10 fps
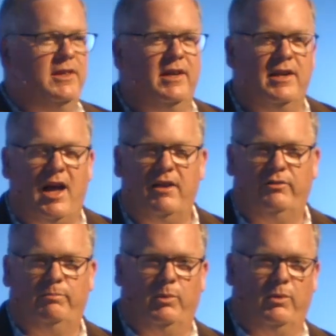in the
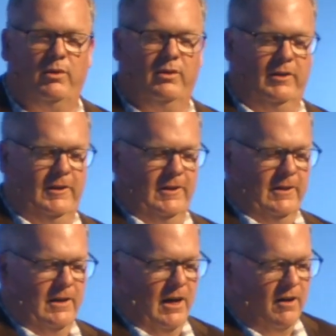Gospel
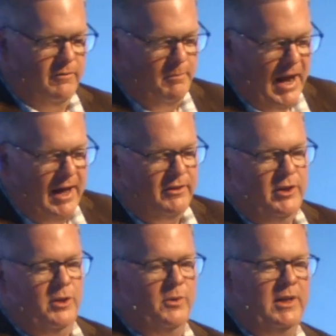of
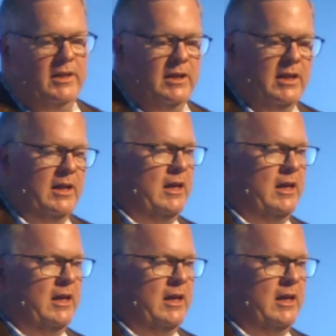Matthew. And